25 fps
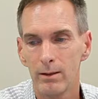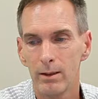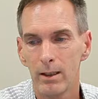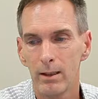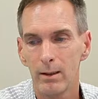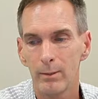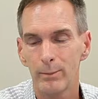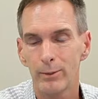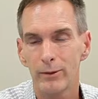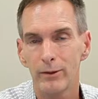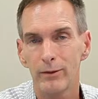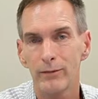
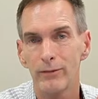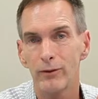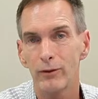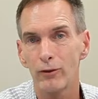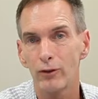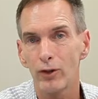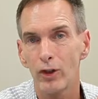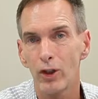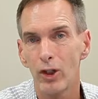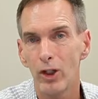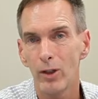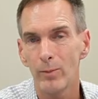A peripheral
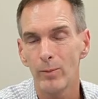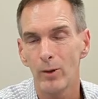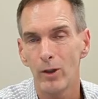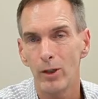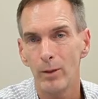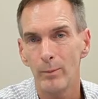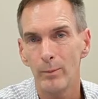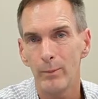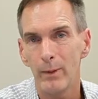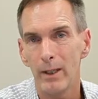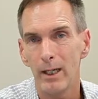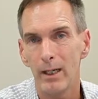
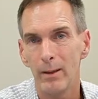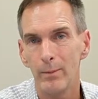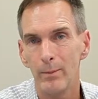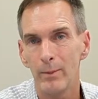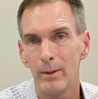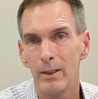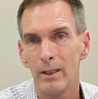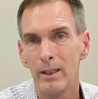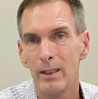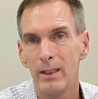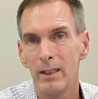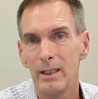turbine pump
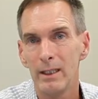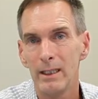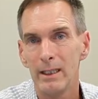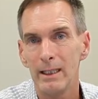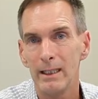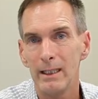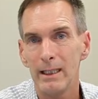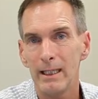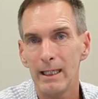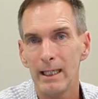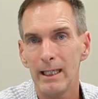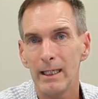
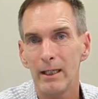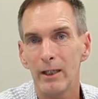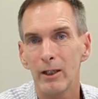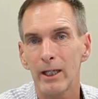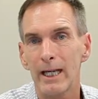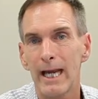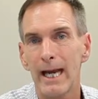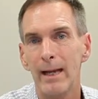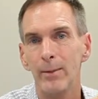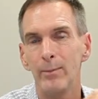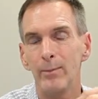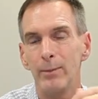
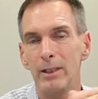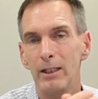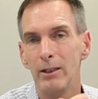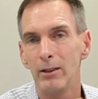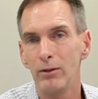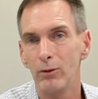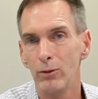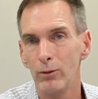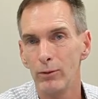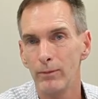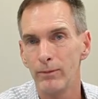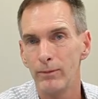can be
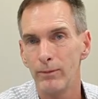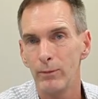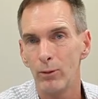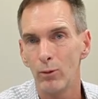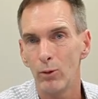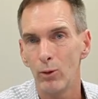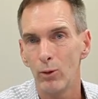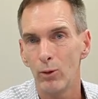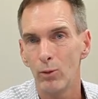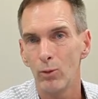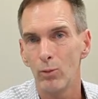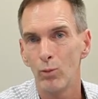good
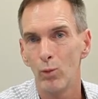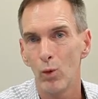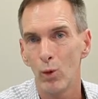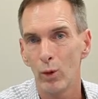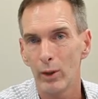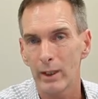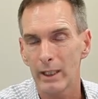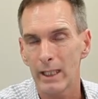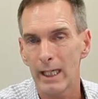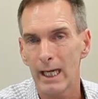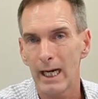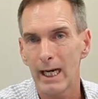for
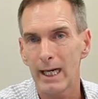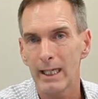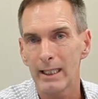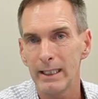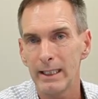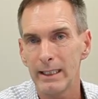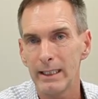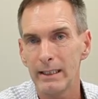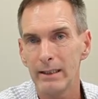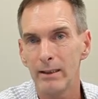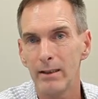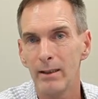water
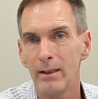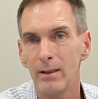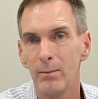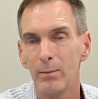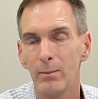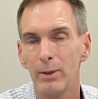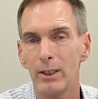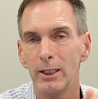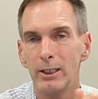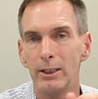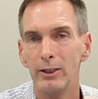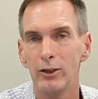gardening,
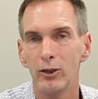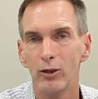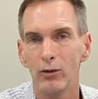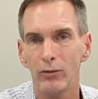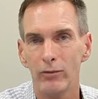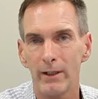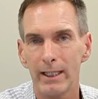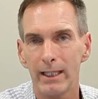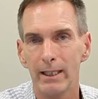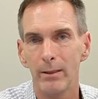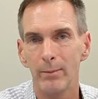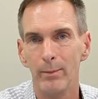but is not
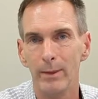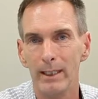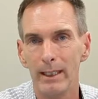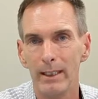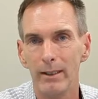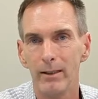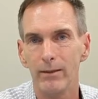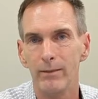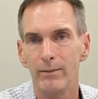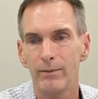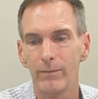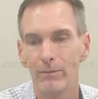
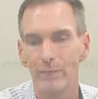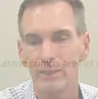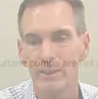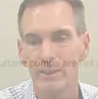recommended for